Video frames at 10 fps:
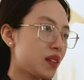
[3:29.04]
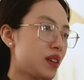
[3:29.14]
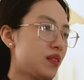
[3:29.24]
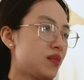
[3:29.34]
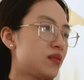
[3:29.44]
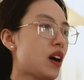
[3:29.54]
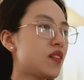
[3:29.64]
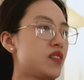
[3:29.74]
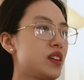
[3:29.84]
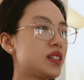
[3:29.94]
In
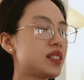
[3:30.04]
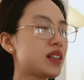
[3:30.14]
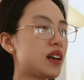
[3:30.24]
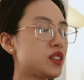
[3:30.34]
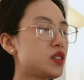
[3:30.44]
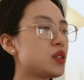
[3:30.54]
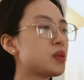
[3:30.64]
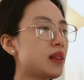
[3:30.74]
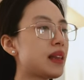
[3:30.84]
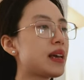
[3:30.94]
five years, I still
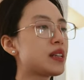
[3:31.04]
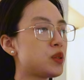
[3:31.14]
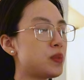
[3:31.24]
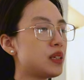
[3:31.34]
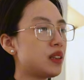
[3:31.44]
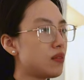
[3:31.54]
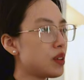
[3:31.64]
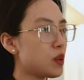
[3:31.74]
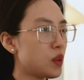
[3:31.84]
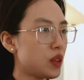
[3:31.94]
plan to be
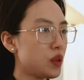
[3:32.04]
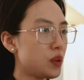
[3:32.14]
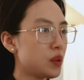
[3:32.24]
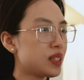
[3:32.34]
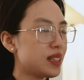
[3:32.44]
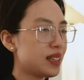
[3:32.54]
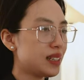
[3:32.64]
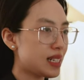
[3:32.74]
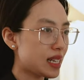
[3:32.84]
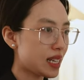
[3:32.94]
living with you,
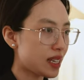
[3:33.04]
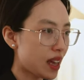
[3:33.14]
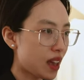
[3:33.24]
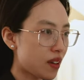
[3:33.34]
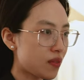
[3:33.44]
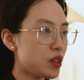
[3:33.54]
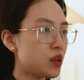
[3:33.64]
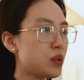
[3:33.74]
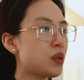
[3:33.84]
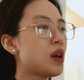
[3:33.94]
taking care of
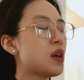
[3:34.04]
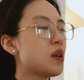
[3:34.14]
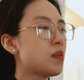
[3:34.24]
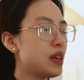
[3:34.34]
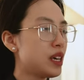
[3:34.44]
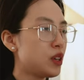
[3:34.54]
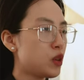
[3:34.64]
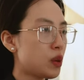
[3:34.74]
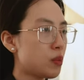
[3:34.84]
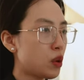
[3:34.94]
you, being
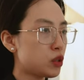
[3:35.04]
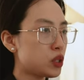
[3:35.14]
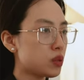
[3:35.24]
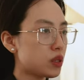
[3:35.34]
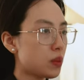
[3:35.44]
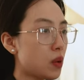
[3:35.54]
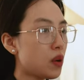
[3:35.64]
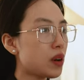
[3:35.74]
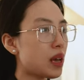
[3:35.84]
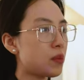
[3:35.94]
your emotional
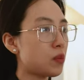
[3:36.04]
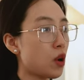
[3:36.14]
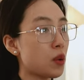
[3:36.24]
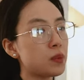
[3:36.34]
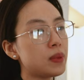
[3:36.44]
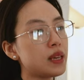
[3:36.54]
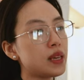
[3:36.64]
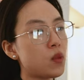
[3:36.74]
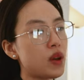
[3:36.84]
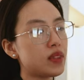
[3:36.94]
support, and
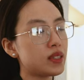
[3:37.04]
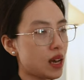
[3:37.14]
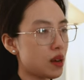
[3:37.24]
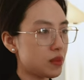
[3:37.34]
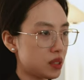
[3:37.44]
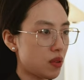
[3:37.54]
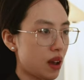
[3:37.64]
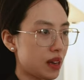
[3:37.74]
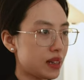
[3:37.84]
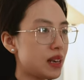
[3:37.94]
probably when the time is
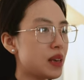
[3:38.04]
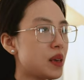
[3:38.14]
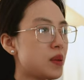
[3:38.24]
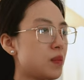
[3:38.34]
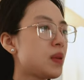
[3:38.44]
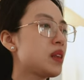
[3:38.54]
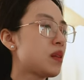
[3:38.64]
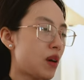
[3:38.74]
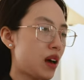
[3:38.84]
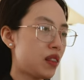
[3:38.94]
right, be
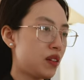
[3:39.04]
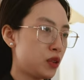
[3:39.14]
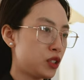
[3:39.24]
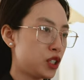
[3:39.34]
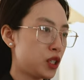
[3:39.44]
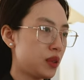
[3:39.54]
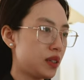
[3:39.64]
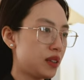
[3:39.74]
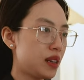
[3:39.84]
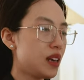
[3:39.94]
the mother of your
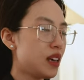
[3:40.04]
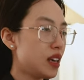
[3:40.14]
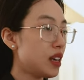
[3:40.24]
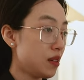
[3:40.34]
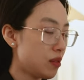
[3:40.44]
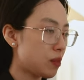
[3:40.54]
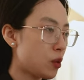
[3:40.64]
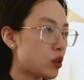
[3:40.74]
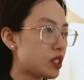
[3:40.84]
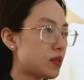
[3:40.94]
children of
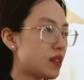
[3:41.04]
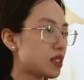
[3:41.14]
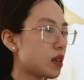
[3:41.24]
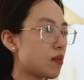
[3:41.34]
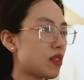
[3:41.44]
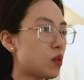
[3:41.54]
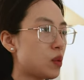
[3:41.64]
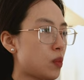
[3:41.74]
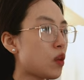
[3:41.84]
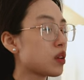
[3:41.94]
course, if that's something
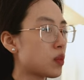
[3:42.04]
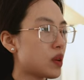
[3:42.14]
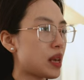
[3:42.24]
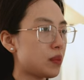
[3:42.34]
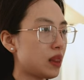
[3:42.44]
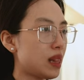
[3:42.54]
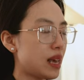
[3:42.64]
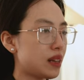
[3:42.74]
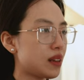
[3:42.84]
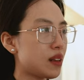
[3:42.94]
we both agree and plan.